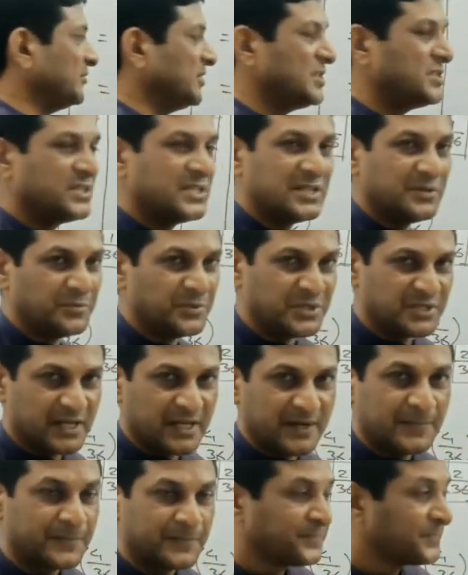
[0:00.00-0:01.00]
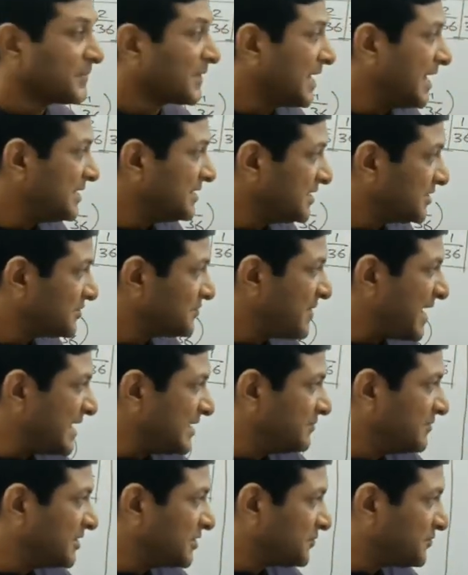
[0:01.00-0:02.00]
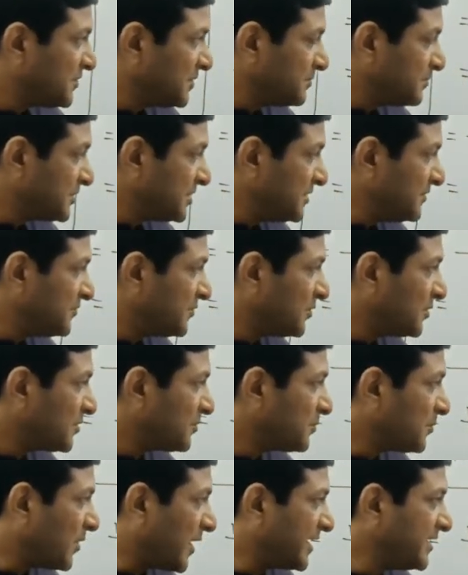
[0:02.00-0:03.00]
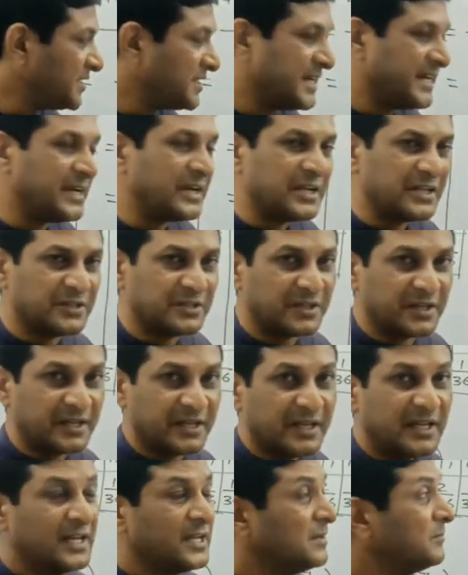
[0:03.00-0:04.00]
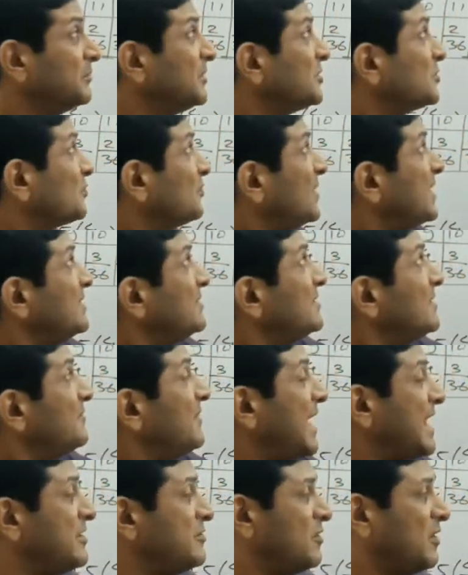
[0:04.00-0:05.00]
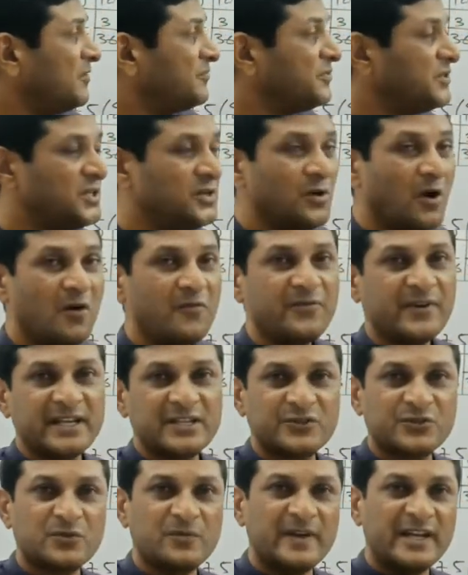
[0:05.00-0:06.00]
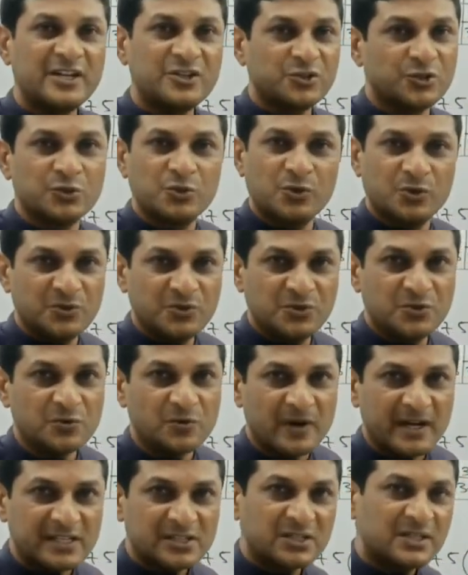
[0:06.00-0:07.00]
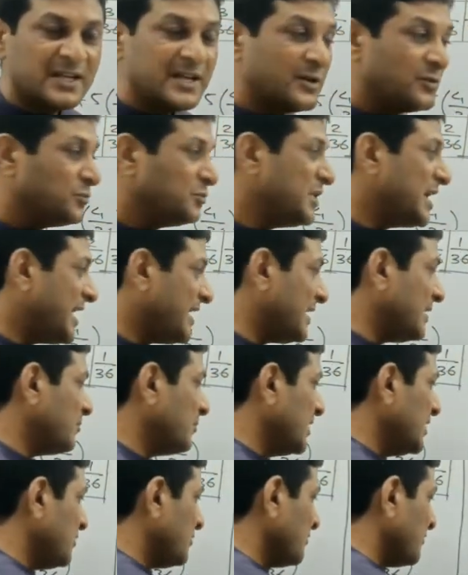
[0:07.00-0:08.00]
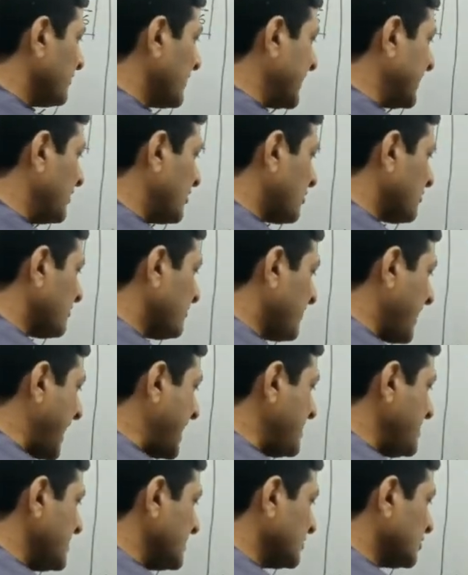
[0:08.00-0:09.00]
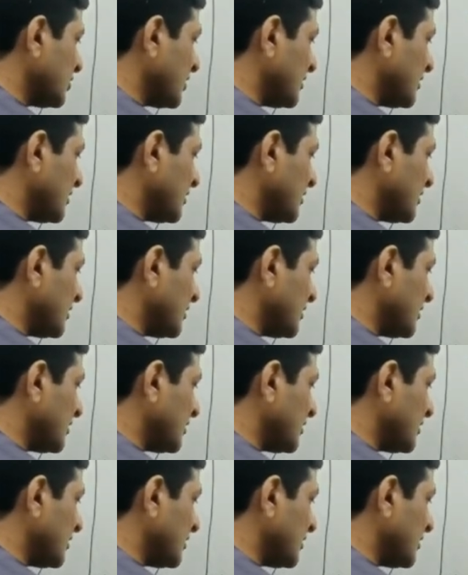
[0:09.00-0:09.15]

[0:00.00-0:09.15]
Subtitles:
this division and its value is 54.83. Means once the value of e of x square is known to us, we are able to find out variance